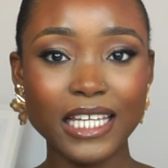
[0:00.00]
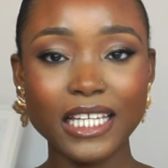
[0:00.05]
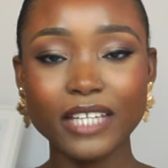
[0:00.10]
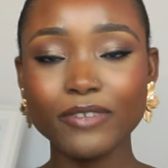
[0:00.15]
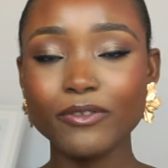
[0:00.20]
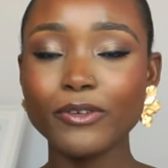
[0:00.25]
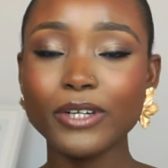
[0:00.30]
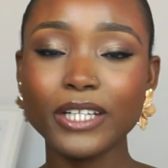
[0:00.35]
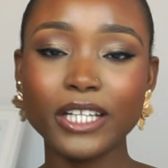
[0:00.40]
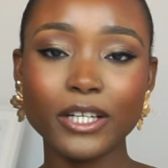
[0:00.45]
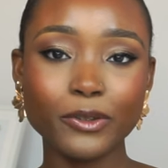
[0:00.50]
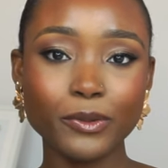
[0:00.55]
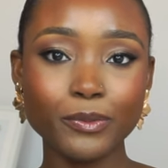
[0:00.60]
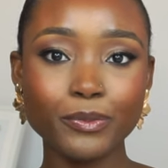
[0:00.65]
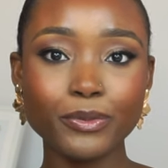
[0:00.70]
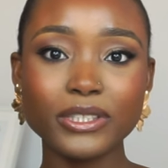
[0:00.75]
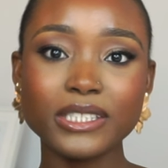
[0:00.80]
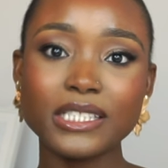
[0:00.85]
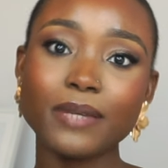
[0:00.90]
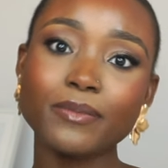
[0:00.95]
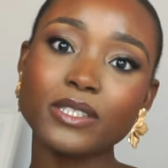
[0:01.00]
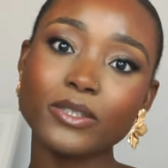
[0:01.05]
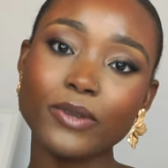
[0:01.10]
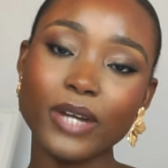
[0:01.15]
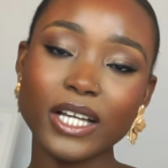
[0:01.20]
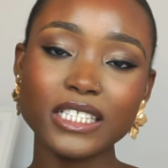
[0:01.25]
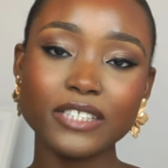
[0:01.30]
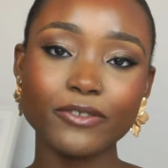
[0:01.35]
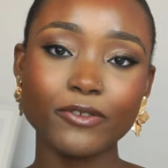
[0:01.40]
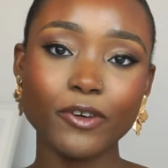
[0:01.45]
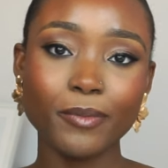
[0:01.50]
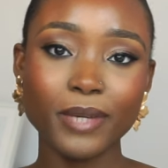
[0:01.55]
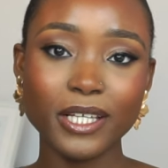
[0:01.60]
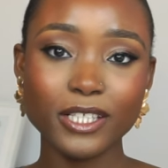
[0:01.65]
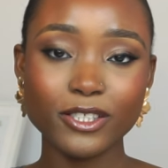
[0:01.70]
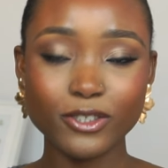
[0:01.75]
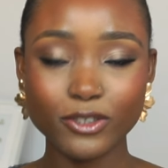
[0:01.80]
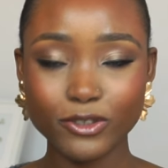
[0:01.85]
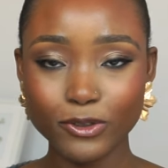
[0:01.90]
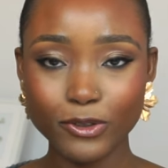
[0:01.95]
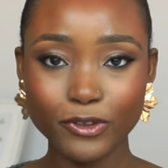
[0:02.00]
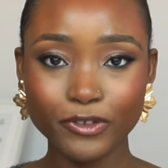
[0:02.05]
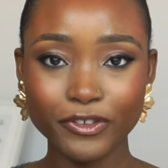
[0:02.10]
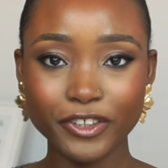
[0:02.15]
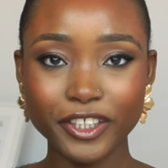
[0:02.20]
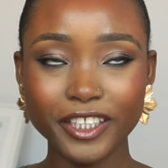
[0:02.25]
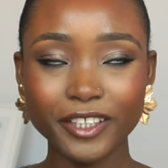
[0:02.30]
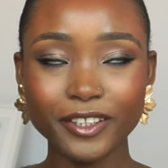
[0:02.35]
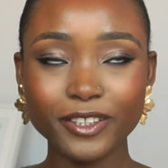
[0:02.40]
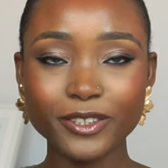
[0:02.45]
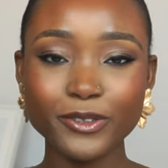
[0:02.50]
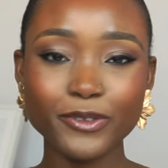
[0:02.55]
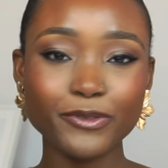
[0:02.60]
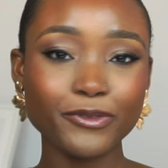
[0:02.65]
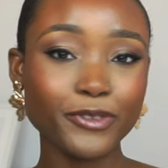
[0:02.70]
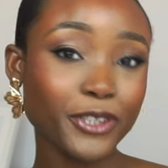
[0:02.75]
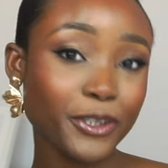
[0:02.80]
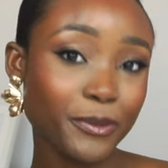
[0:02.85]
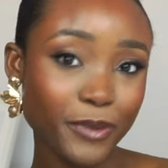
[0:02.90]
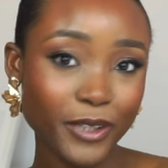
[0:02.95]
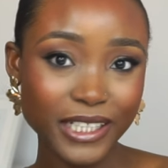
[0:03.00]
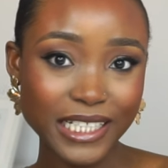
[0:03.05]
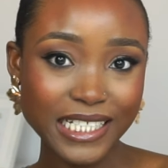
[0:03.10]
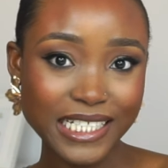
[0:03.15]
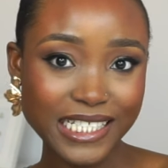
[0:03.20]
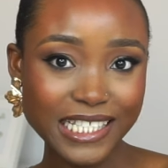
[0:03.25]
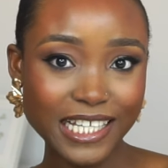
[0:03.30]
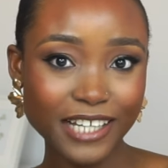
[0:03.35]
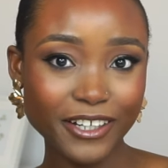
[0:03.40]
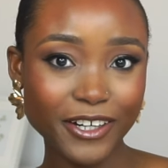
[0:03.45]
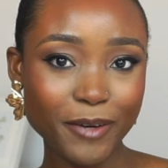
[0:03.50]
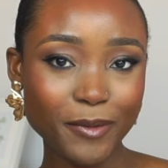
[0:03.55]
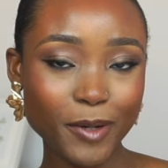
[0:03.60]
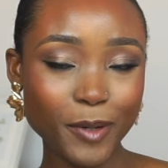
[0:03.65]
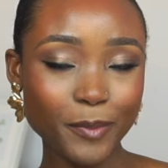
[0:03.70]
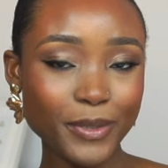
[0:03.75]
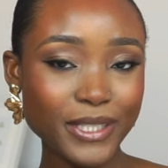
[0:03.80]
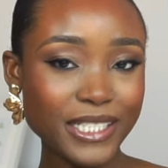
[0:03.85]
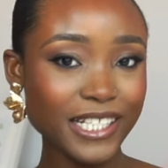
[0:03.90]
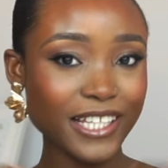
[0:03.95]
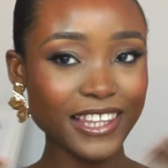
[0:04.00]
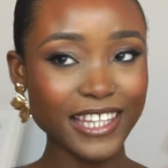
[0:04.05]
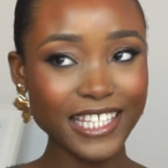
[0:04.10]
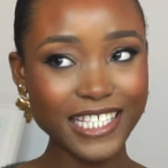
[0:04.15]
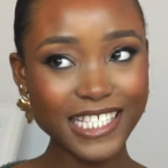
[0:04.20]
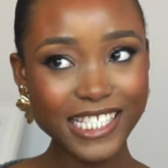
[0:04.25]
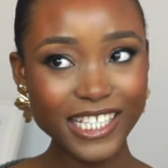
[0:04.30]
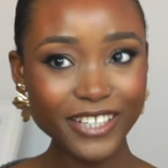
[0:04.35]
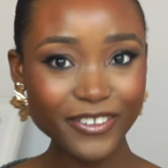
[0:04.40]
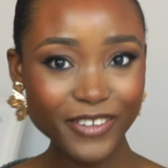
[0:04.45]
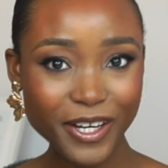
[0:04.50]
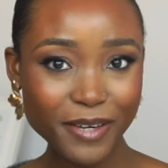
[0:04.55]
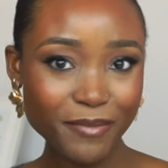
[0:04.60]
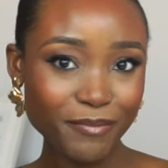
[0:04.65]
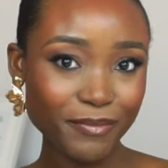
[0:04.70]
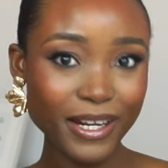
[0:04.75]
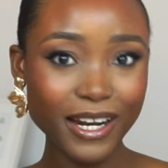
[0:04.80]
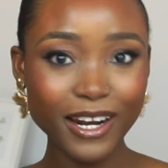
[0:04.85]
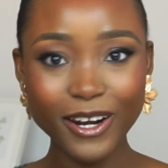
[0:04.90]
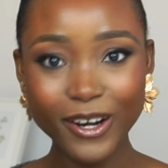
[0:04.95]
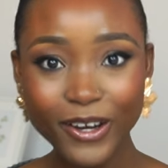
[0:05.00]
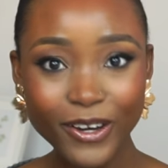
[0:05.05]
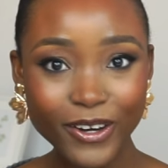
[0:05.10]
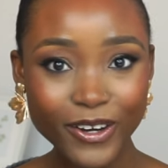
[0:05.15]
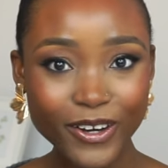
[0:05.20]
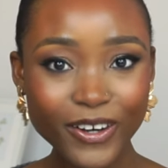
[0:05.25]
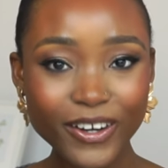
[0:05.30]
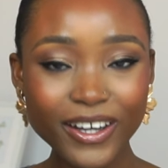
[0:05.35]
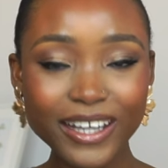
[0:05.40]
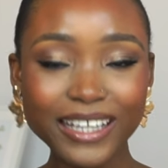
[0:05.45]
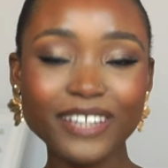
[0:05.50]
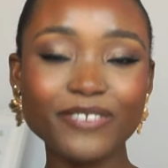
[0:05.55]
Like even when I don't post, I'm still active on my story. So follow me on Instagram, I'll put it on the screen below.